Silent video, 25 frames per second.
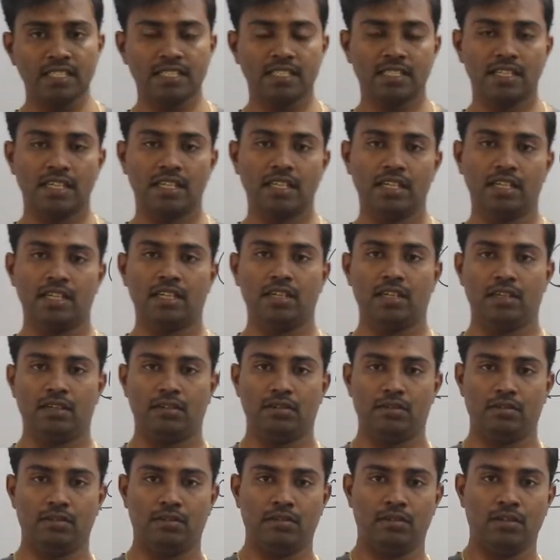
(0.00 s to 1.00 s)
a Zener
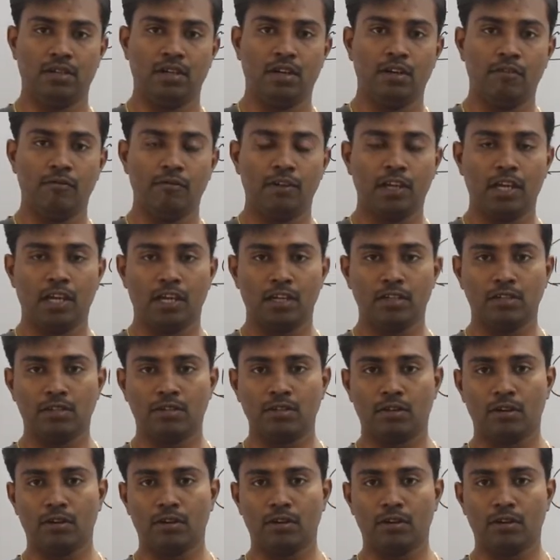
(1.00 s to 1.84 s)
diode, we are